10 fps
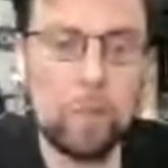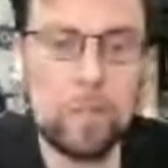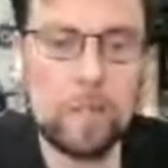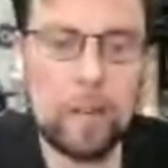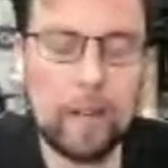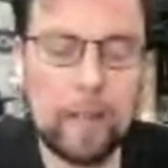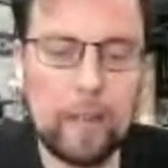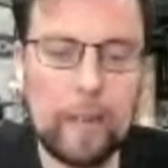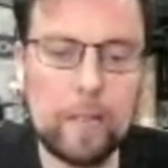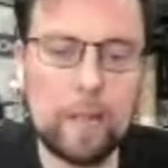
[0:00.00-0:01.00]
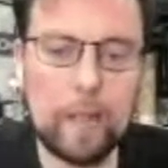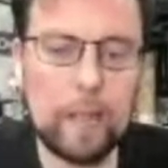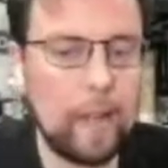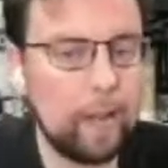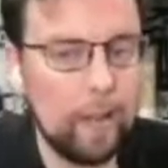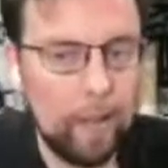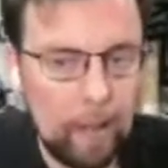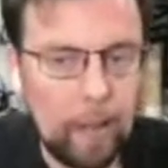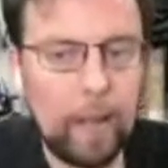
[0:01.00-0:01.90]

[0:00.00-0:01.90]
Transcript: Once you start getting outside of that,